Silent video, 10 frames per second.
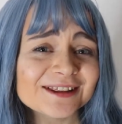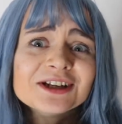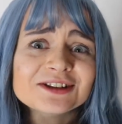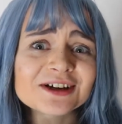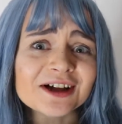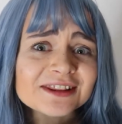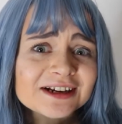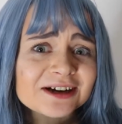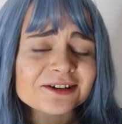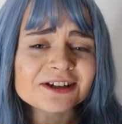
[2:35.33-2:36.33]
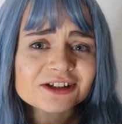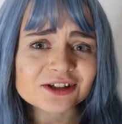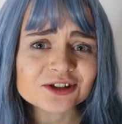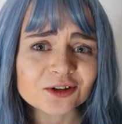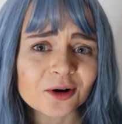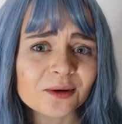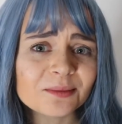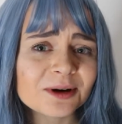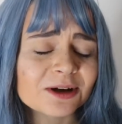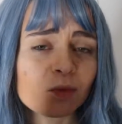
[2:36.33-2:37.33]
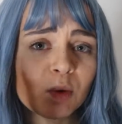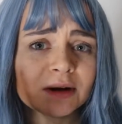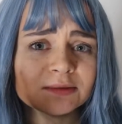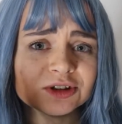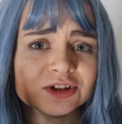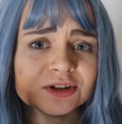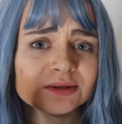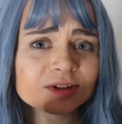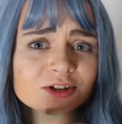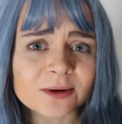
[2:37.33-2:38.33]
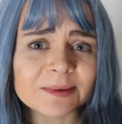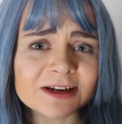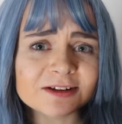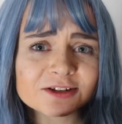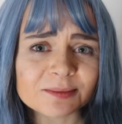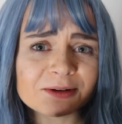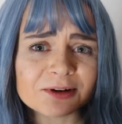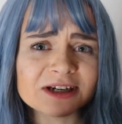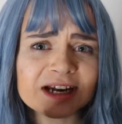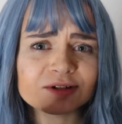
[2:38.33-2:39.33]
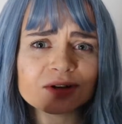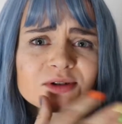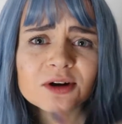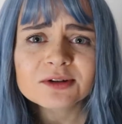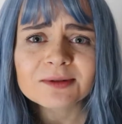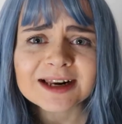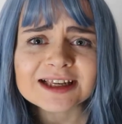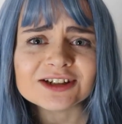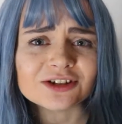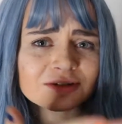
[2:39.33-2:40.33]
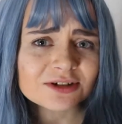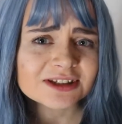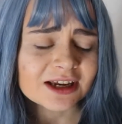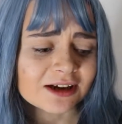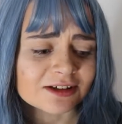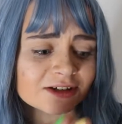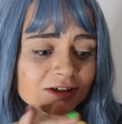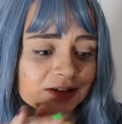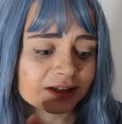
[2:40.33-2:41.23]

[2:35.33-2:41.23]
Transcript: You need to cut that out. You need to stop. Like, why would you? Stop it. Stop it right now. You know you're related. You just said cousin.